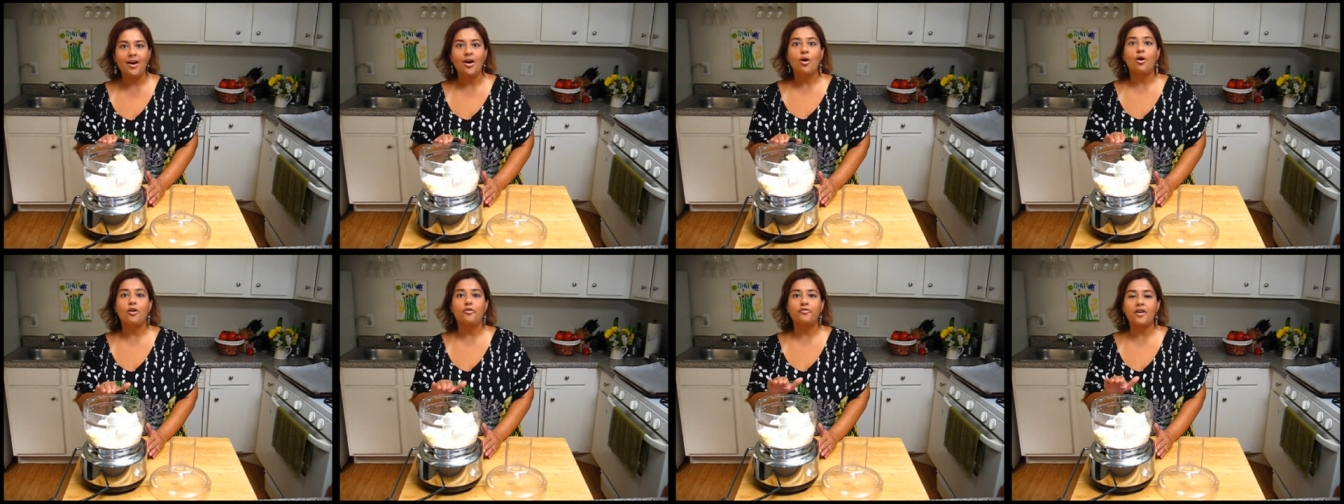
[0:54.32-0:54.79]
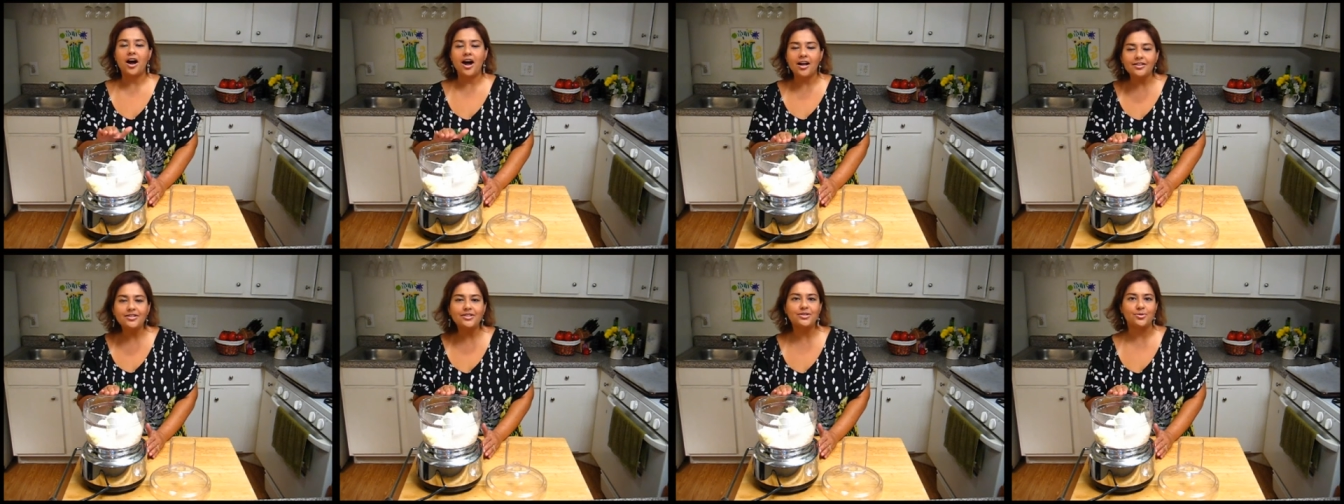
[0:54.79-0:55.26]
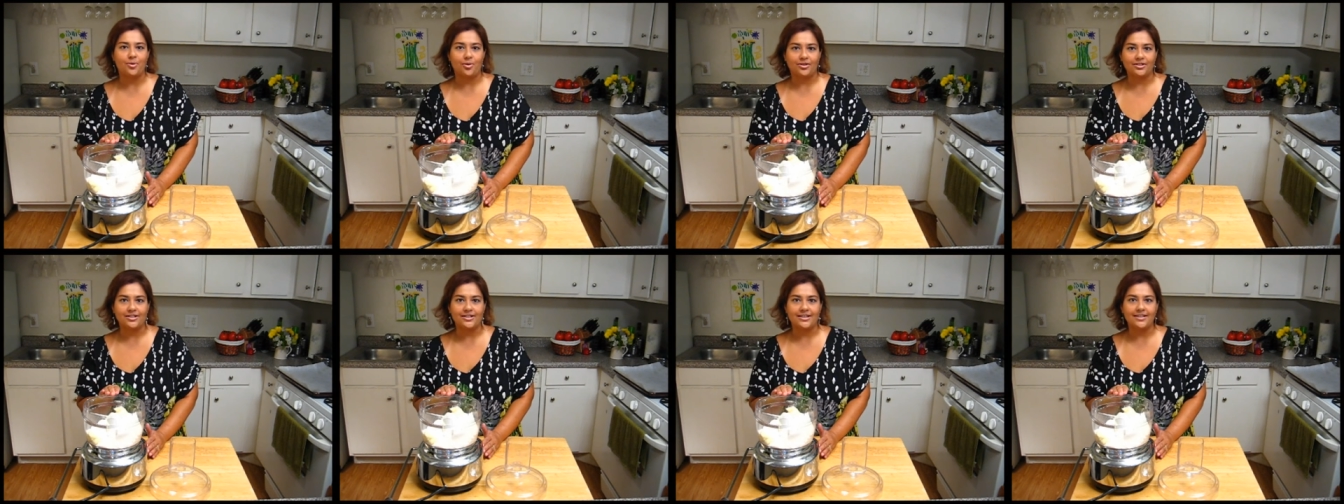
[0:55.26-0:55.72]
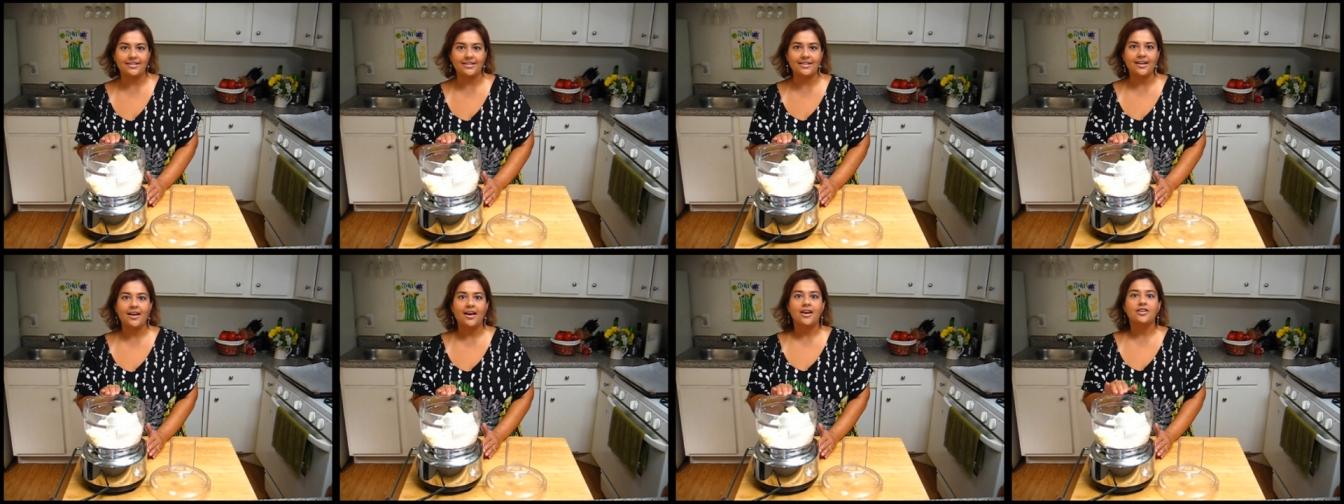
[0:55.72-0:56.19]
of unsalted
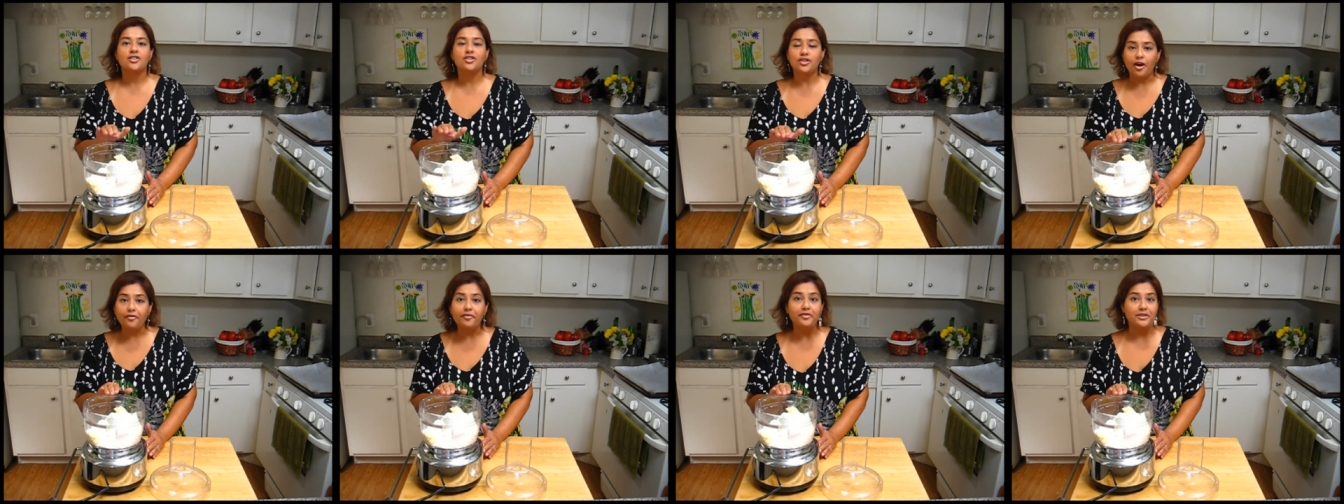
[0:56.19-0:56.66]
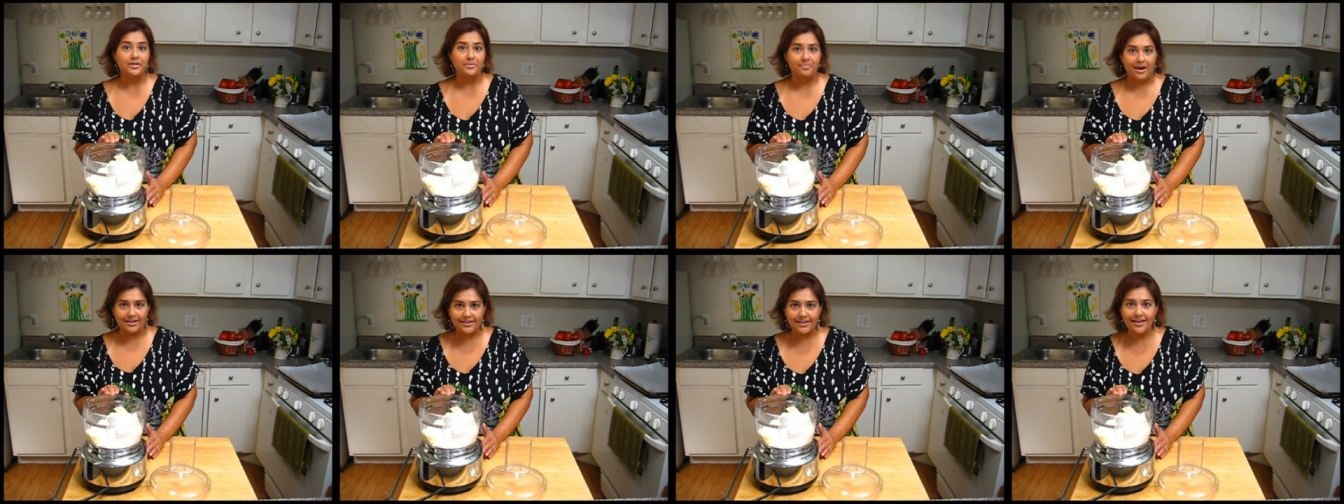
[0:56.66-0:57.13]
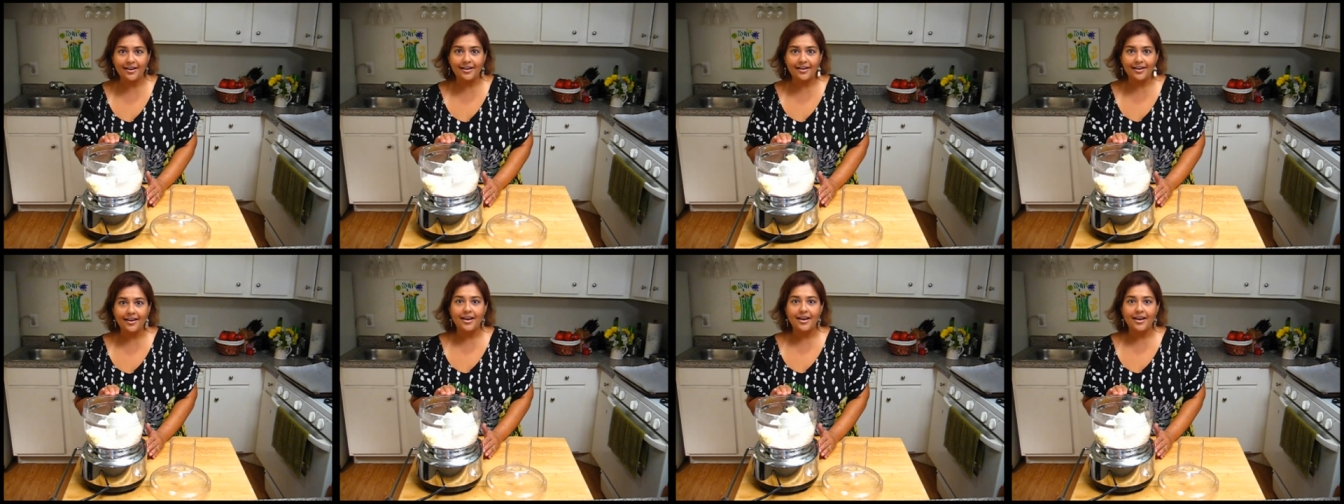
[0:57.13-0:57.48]
softened butter,